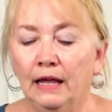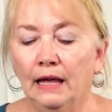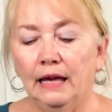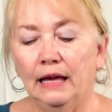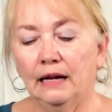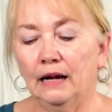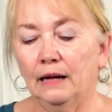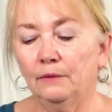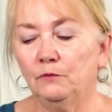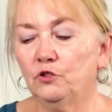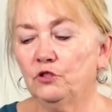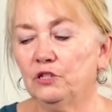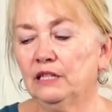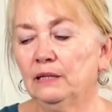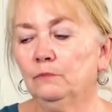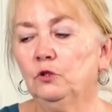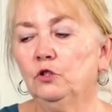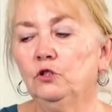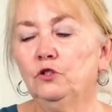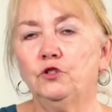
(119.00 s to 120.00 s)
And I'm
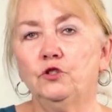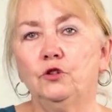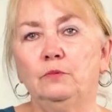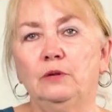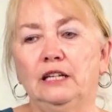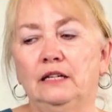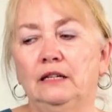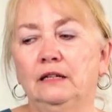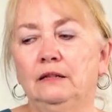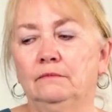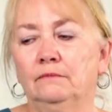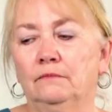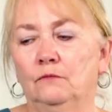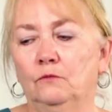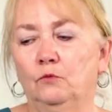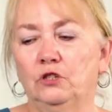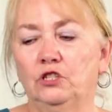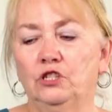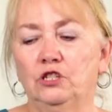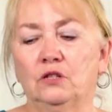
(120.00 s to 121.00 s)
using blue tubing,
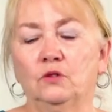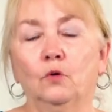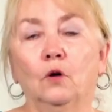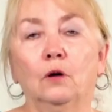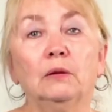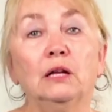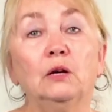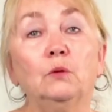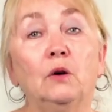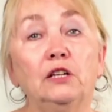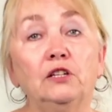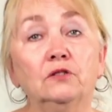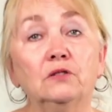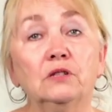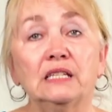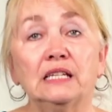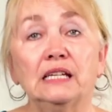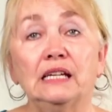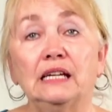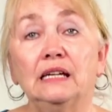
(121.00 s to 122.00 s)
which is normally what you'll
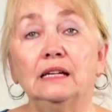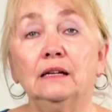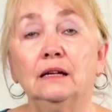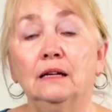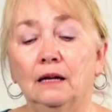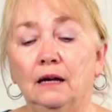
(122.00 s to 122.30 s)
see.